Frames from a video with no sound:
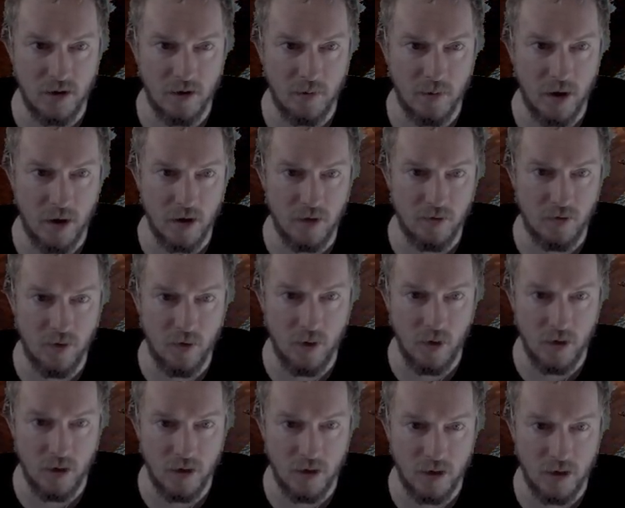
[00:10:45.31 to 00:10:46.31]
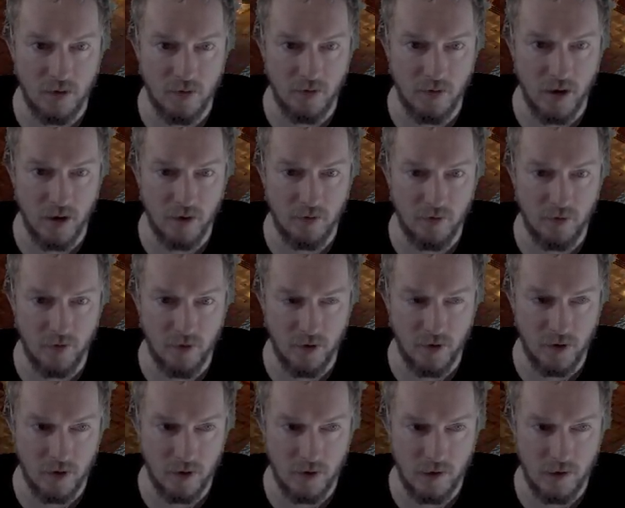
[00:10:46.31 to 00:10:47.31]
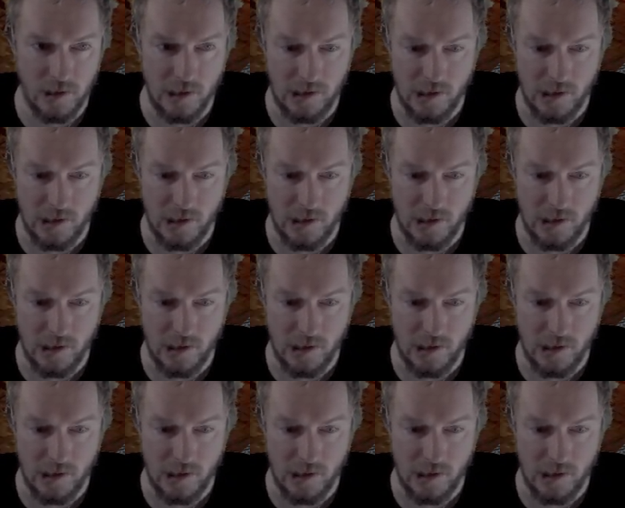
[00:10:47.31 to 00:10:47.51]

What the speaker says: amount of quality of life for the